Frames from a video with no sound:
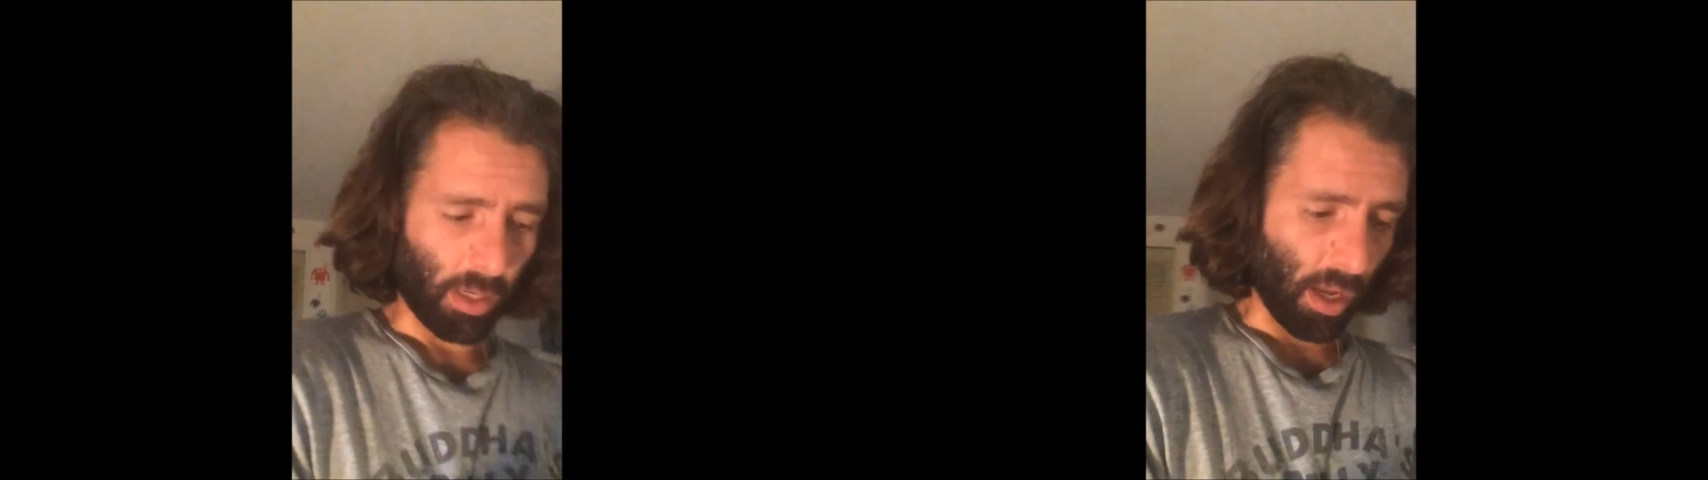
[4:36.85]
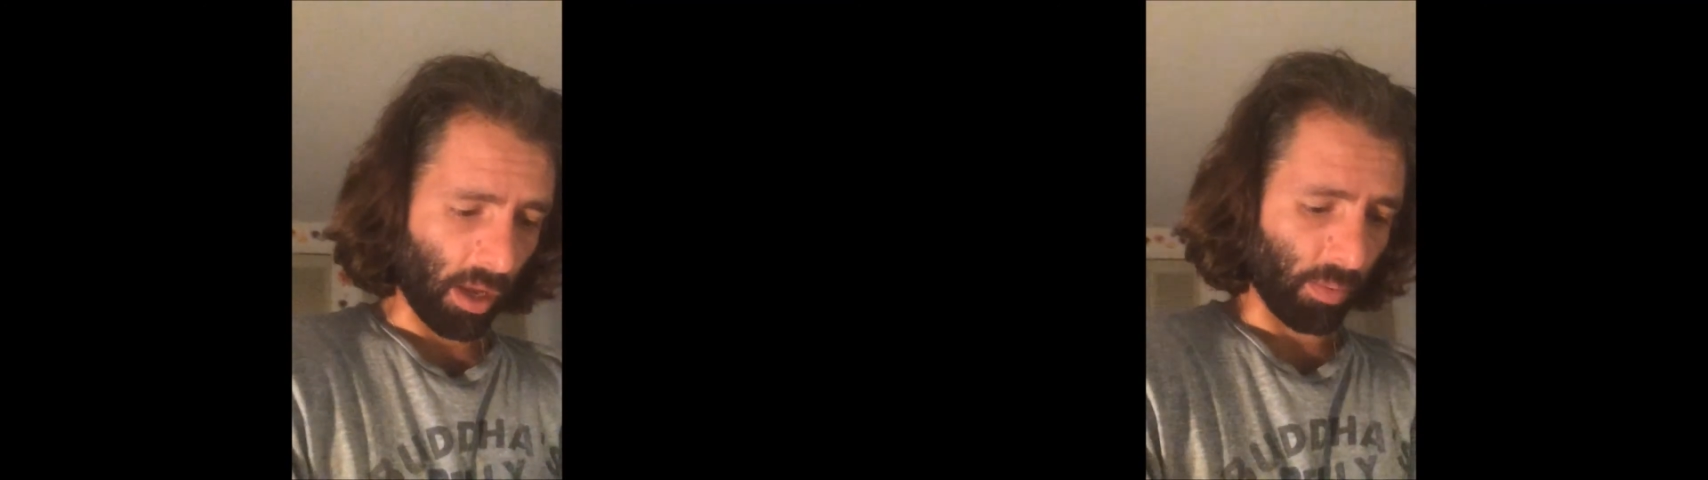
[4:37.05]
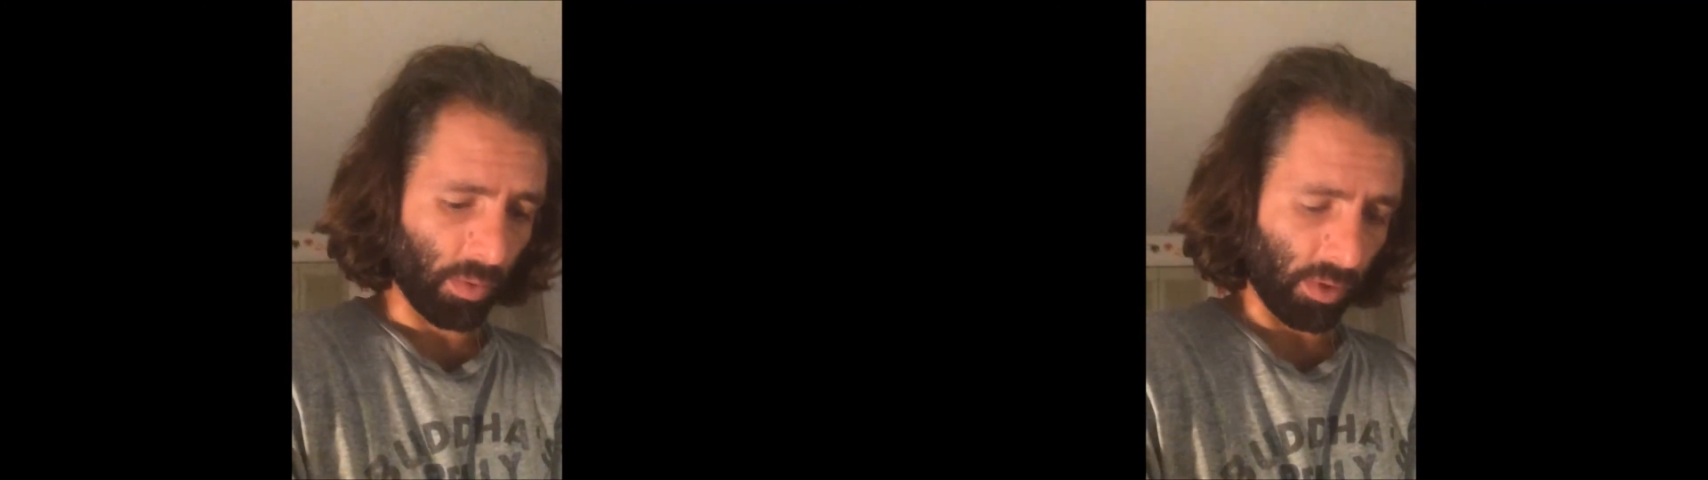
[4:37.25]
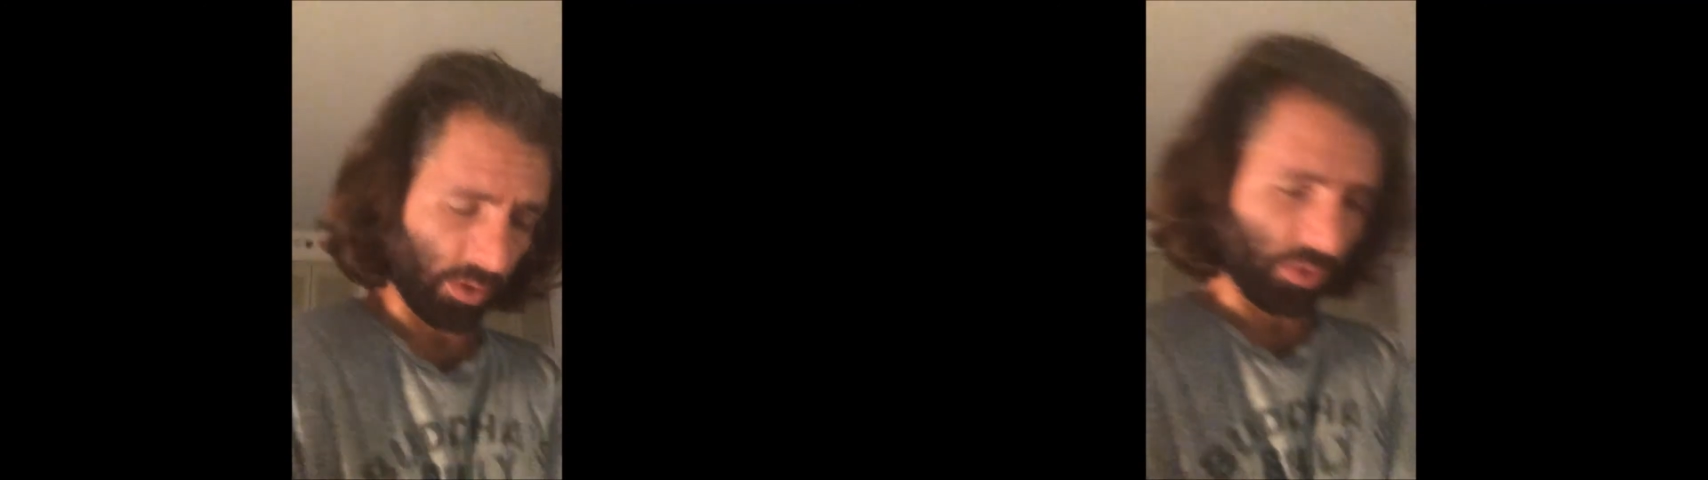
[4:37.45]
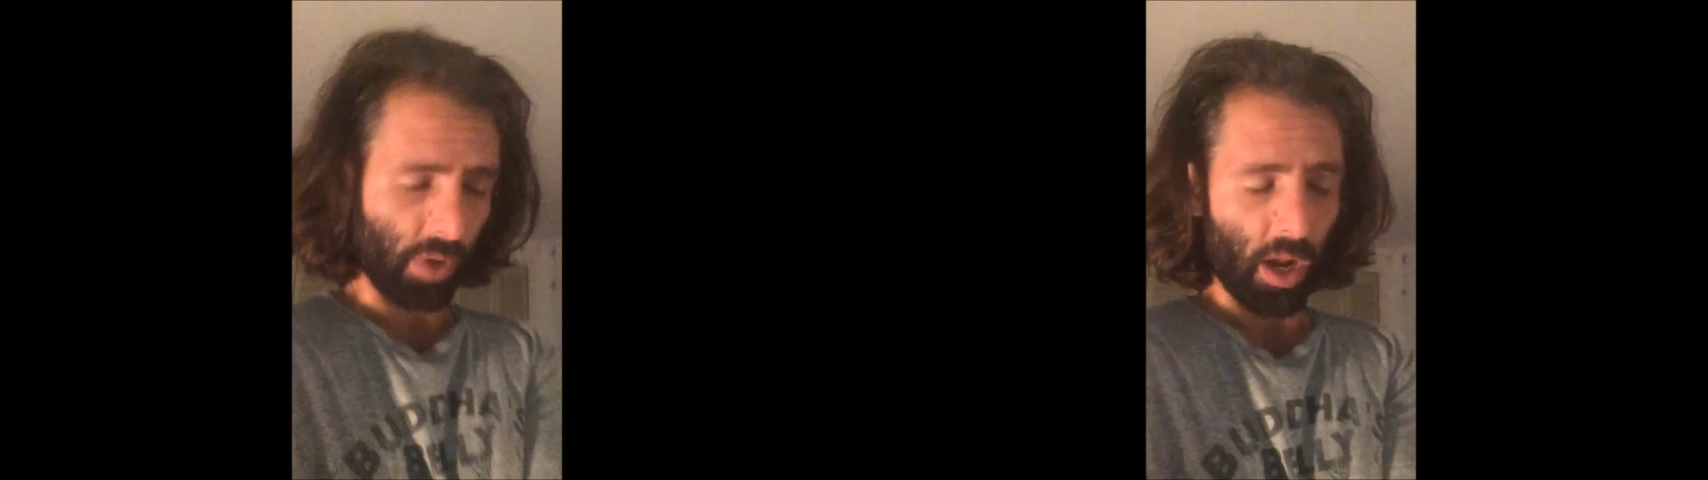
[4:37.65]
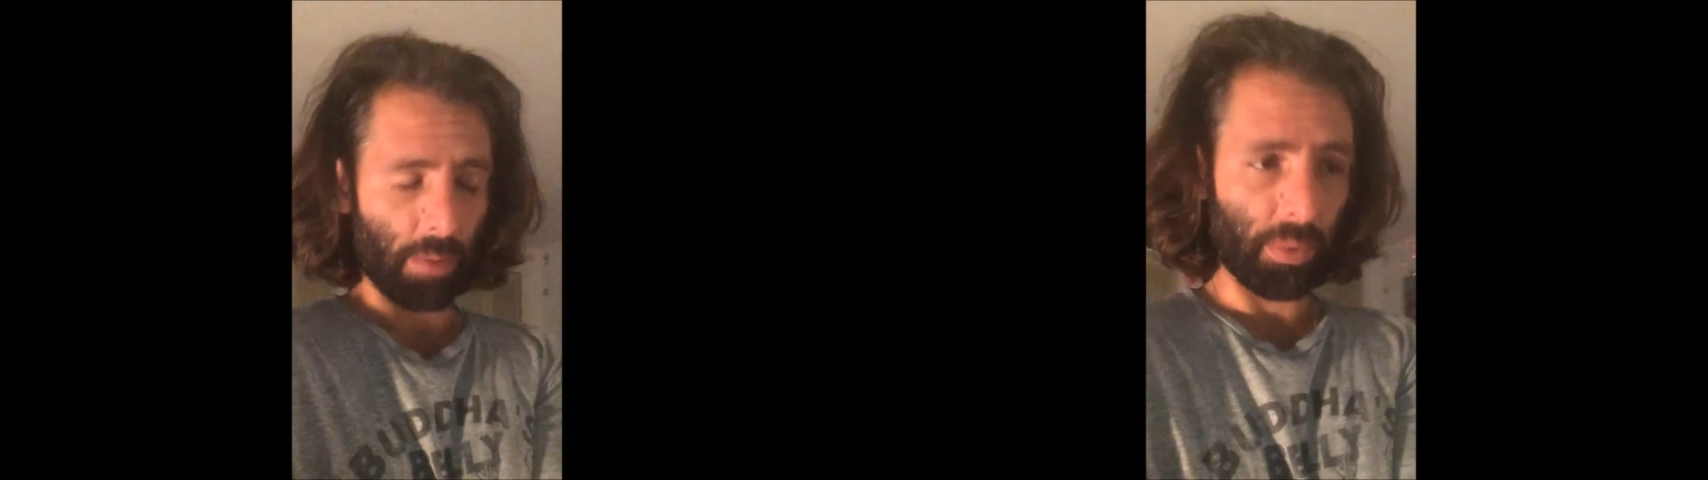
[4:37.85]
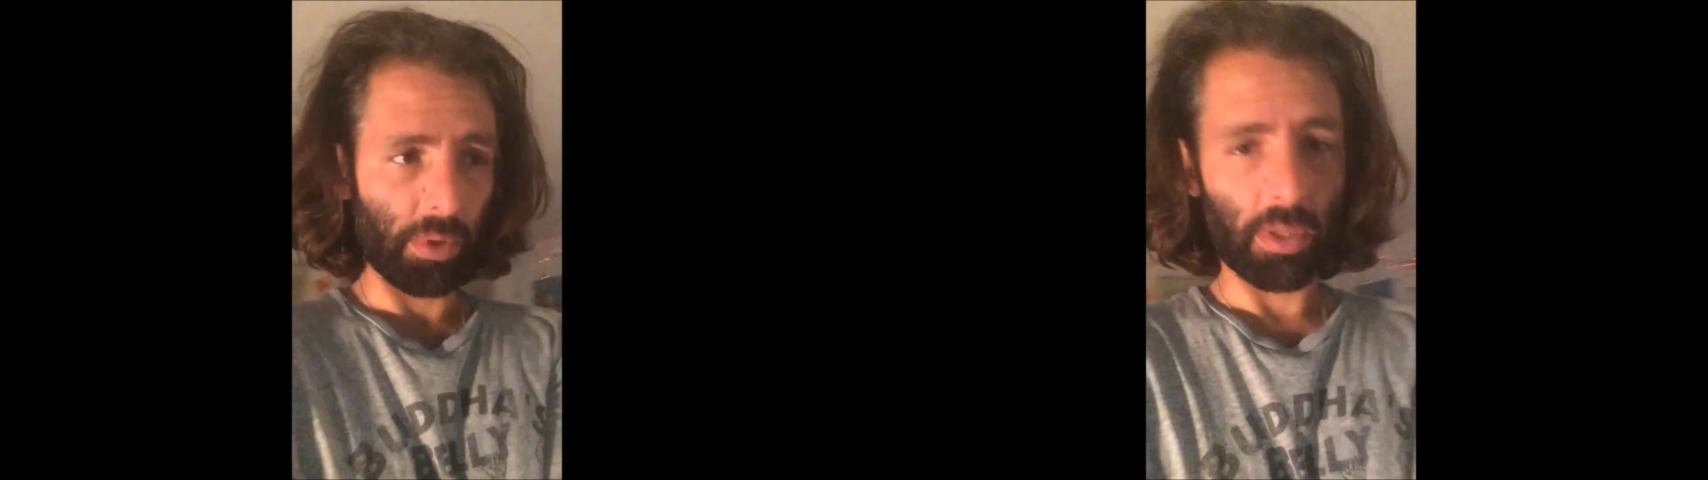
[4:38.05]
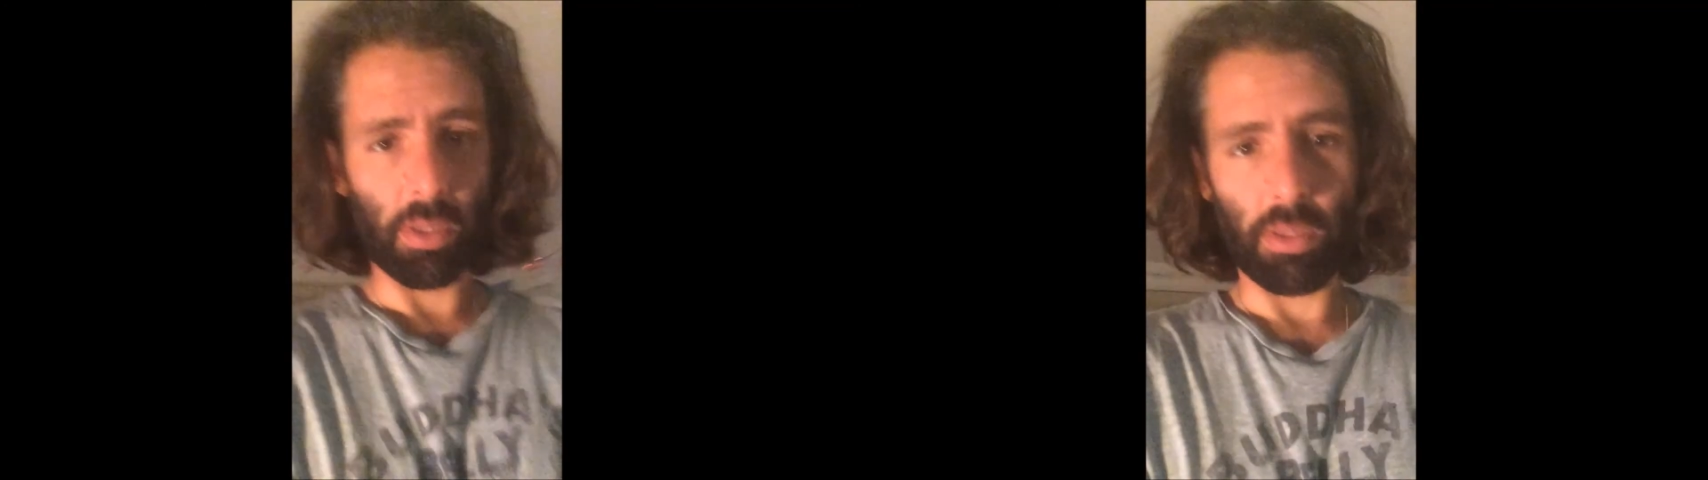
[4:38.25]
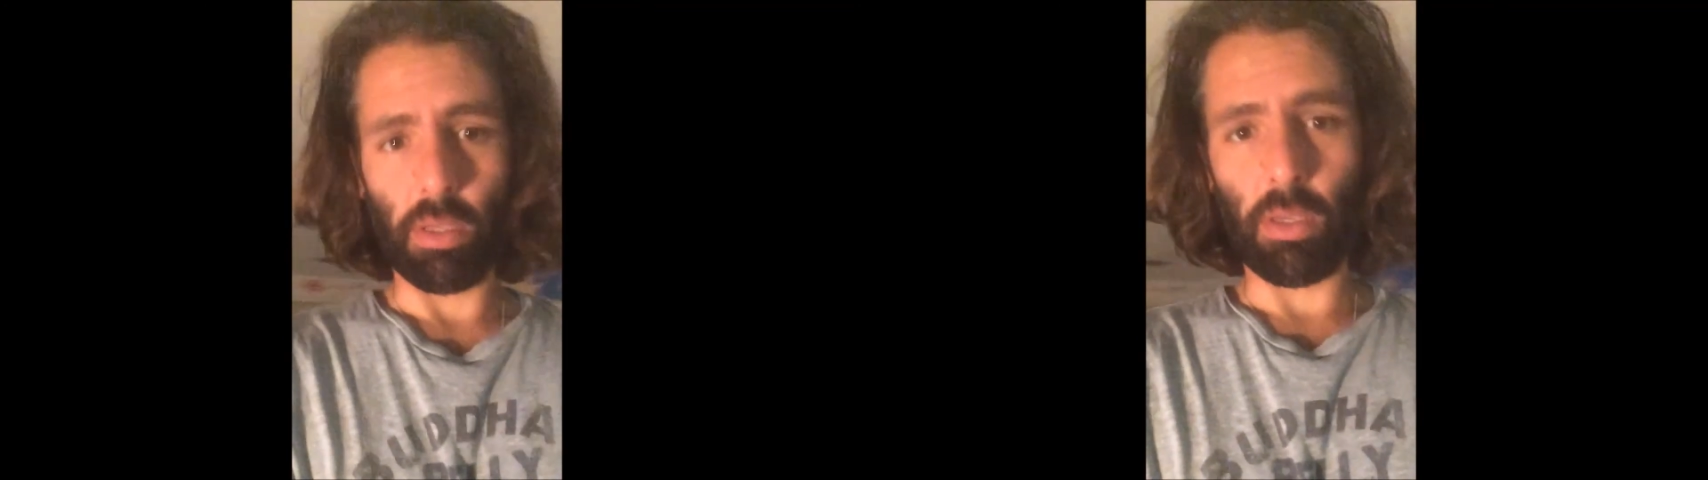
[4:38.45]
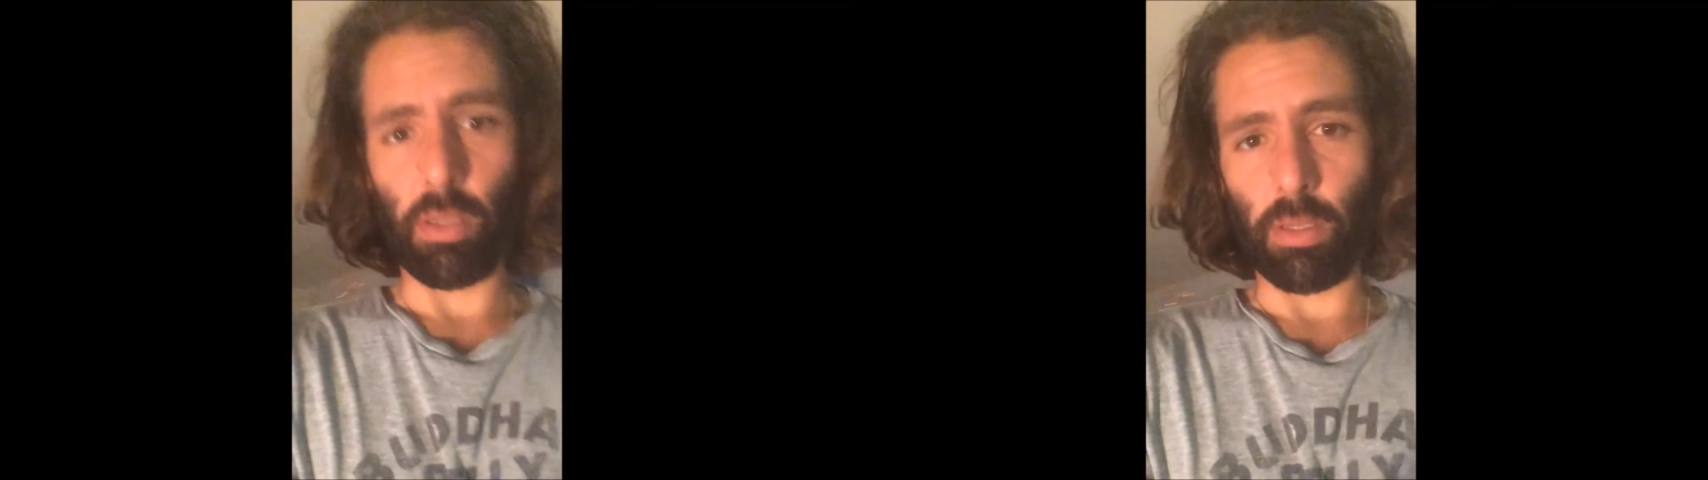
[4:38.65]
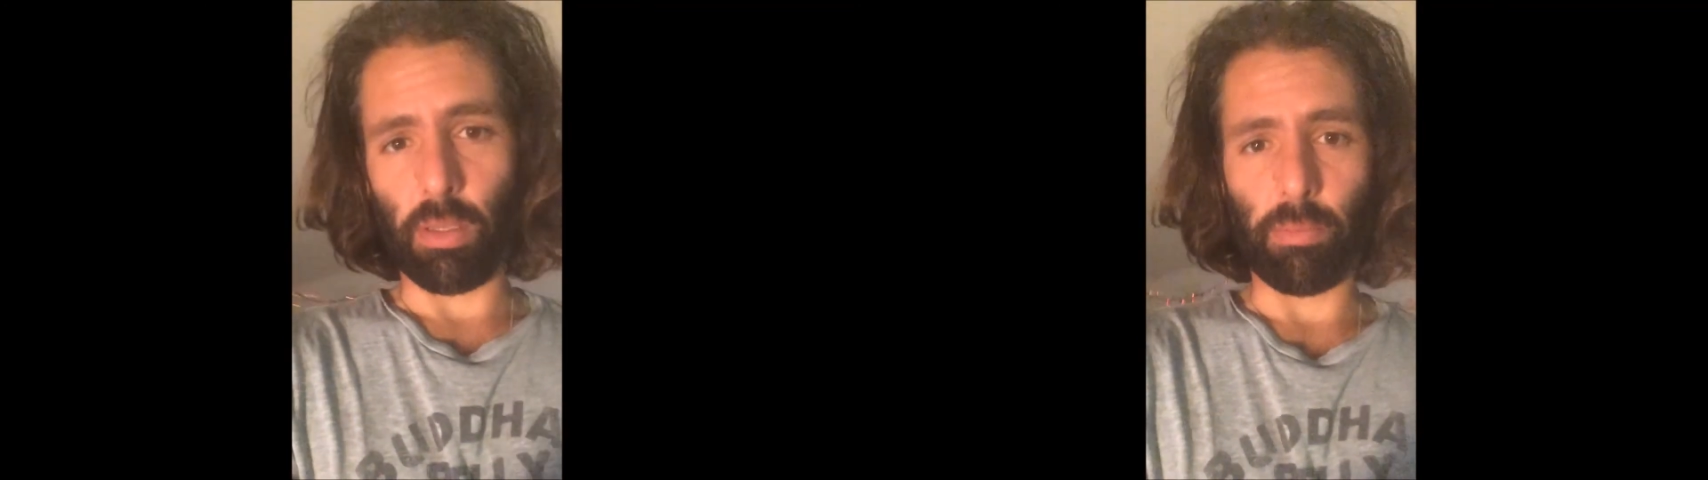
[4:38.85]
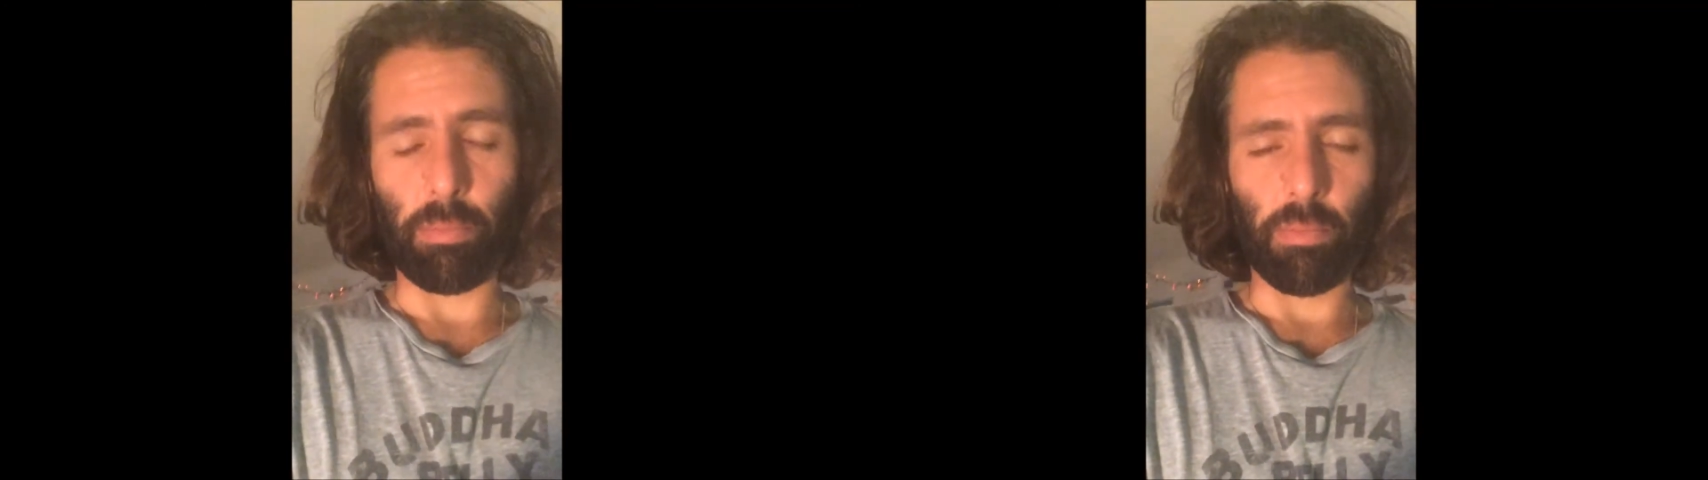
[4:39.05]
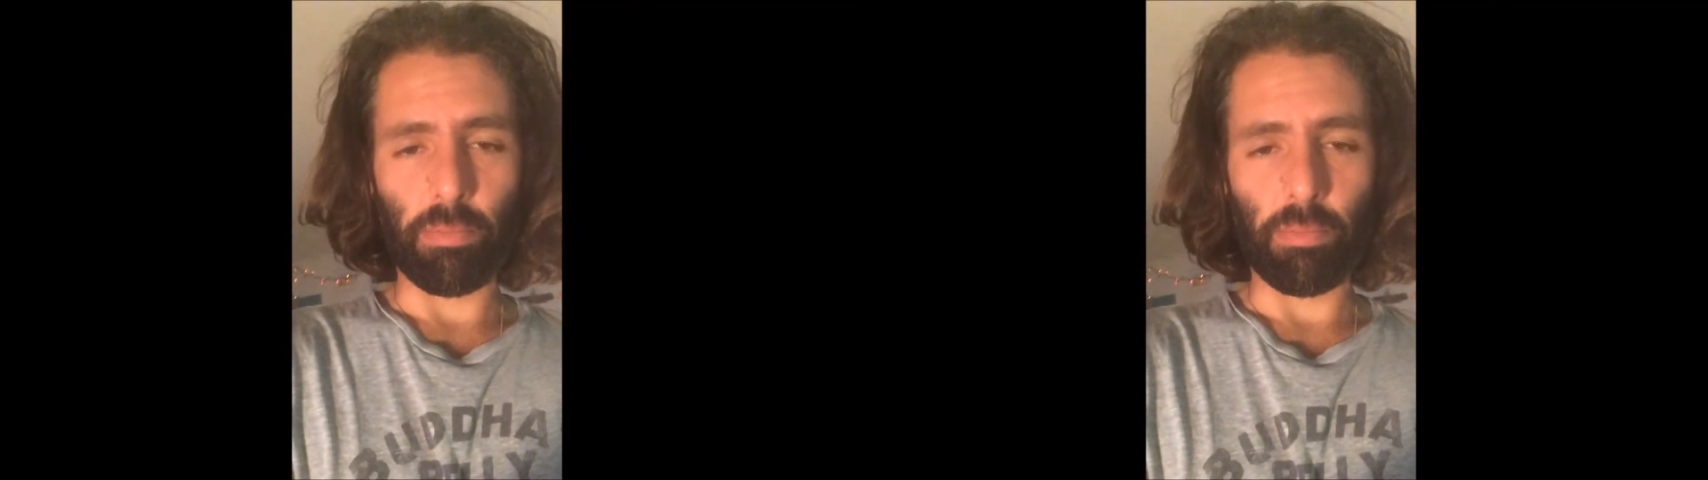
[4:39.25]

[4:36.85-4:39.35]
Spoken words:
I will drop the